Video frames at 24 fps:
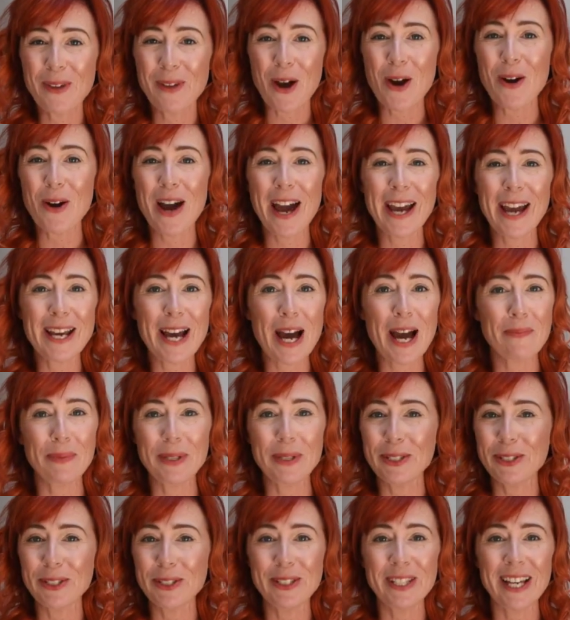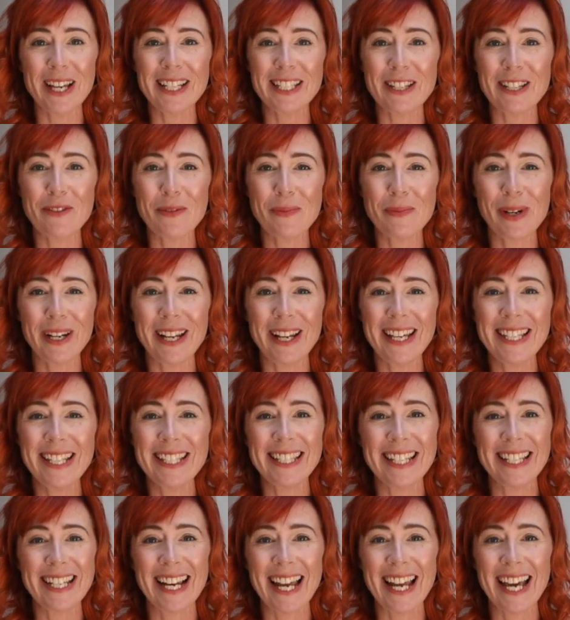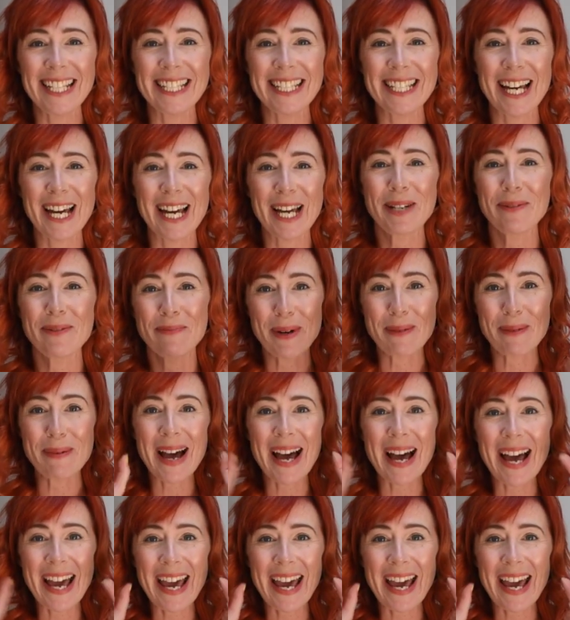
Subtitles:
All right, happy Sundays, everybody. See you later. Bye-bye.